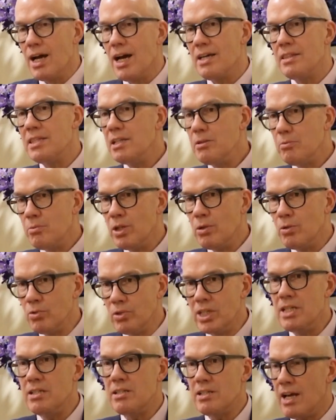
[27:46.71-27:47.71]
I think we all
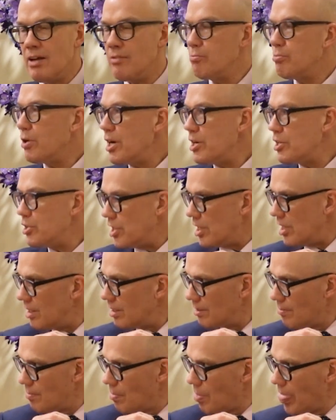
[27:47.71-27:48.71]
need to have
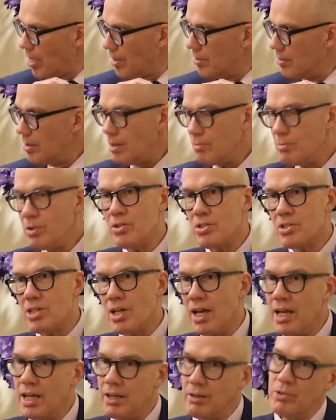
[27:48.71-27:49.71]
pressure. I'm not
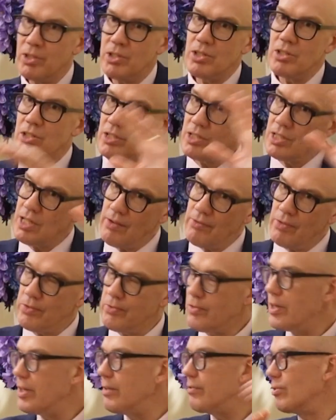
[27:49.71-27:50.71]
saying we should just have a
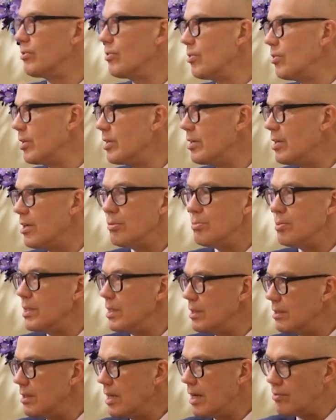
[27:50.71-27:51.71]
free-for-all and
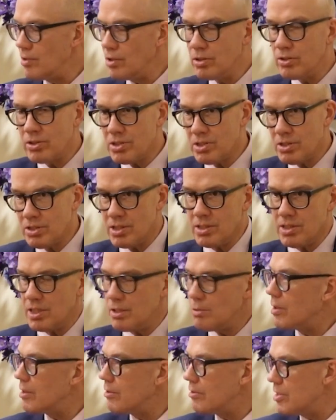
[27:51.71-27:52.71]
nobody ever looks to see
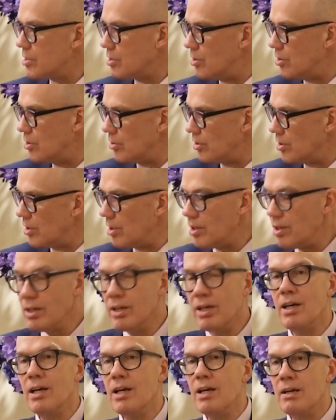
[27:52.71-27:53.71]
whether it's good or not.
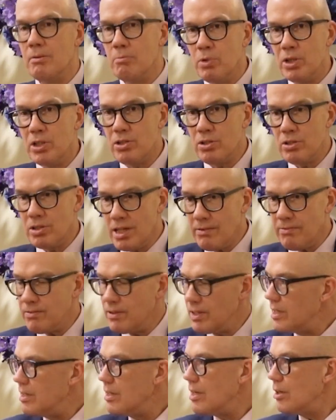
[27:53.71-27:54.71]
We should
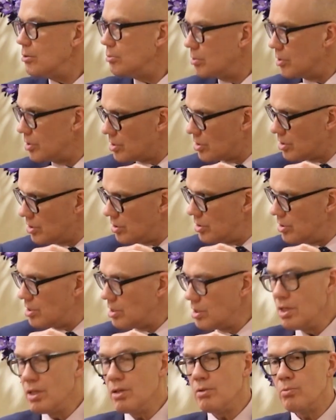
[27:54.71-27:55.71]
definitely know what's good.
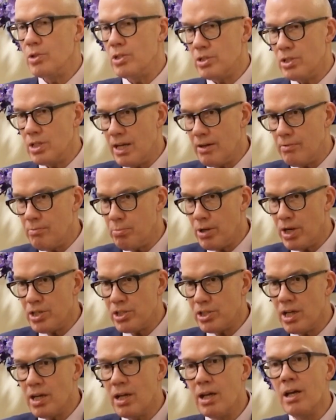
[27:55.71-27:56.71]
We should have
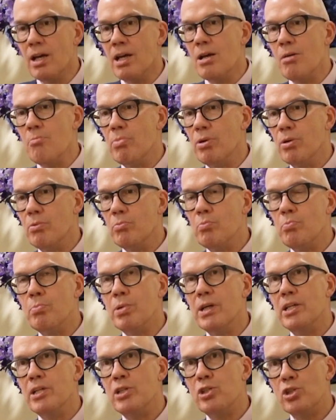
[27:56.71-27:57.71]
pressure, but
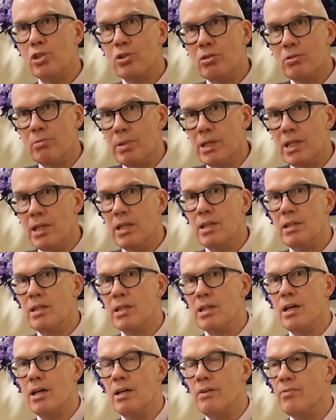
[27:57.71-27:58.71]
it shouldn't be the
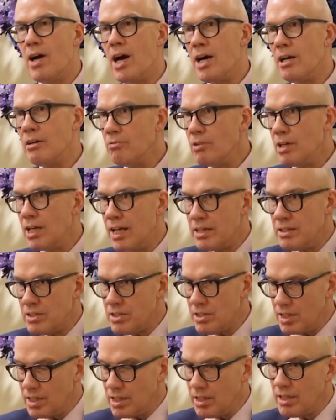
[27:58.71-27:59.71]
kind of
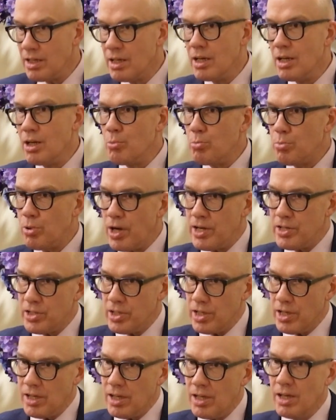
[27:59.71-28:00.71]
unrelenting
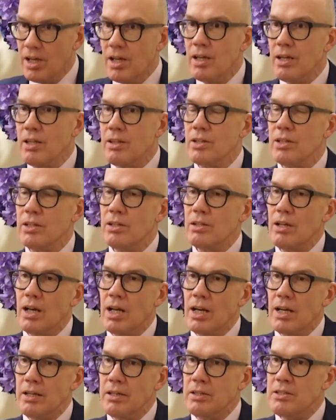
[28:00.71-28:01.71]
pressure
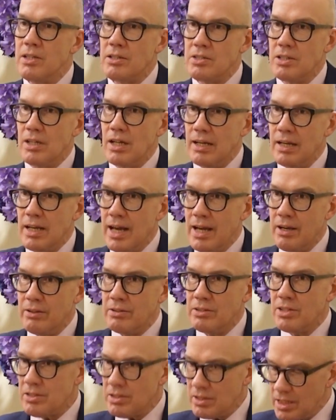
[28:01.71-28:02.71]
that
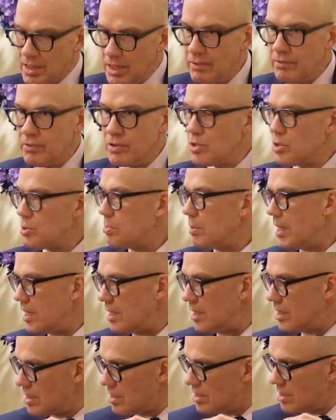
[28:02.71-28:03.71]
doesn't give you
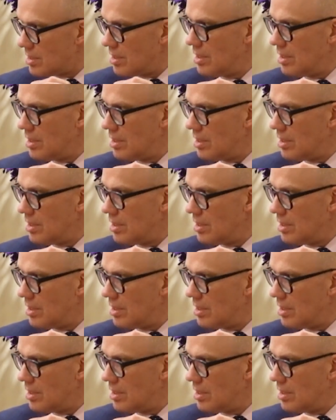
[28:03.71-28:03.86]
space